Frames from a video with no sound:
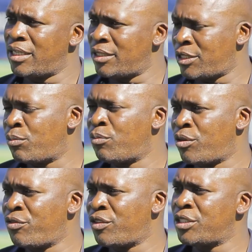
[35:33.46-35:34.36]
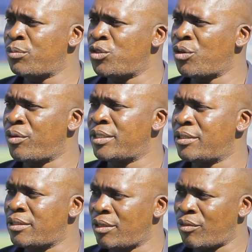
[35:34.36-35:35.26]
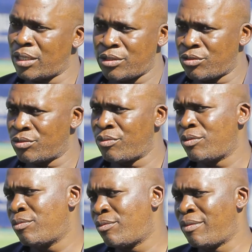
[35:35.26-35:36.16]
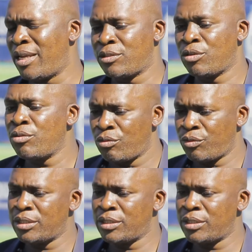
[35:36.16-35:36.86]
the Boniface Mutoes. They were still there. So